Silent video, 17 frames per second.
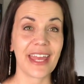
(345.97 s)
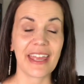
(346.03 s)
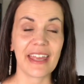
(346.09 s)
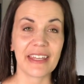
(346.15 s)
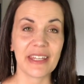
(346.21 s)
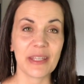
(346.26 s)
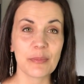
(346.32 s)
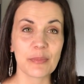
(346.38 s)

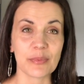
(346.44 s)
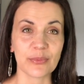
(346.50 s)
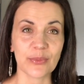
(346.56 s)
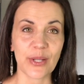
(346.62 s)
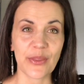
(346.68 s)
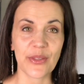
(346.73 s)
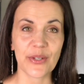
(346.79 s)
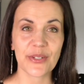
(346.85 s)
any
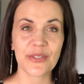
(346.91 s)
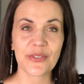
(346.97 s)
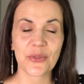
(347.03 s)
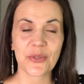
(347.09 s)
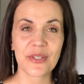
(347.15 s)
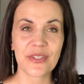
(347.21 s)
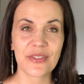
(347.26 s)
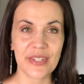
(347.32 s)
brothers
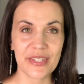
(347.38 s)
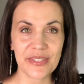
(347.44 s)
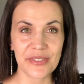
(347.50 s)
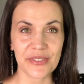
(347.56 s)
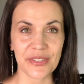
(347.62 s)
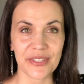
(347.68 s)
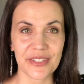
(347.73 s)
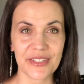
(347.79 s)
or
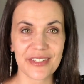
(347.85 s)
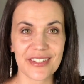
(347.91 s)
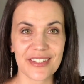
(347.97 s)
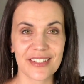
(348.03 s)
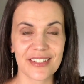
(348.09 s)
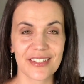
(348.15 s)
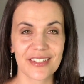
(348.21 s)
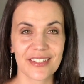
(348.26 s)
sisters.